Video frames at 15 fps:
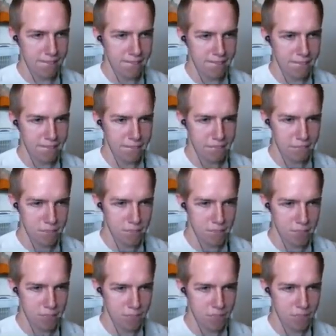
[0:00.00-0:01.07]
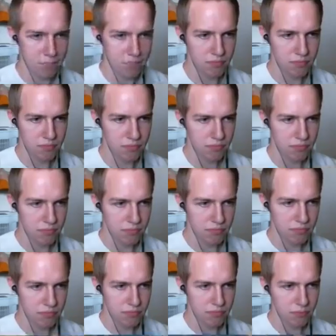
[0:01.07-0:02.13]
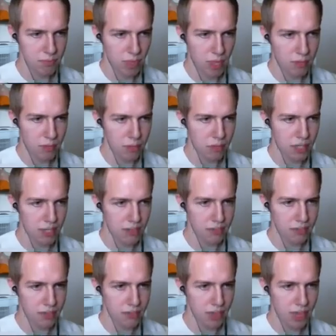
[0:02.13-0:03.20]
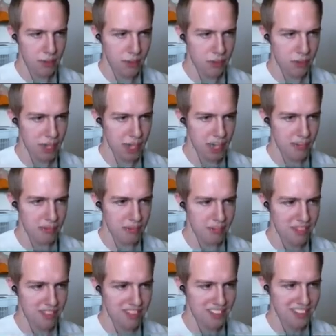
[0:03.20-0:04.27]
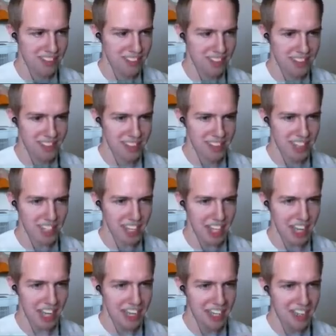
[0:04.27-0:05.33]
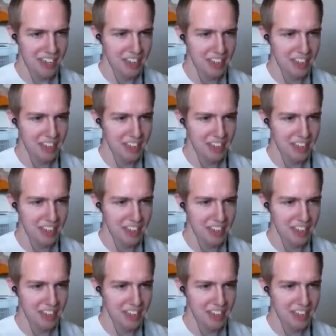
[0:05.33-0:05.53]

You have to run in there. Bob and weave. Bob and weave. Ah!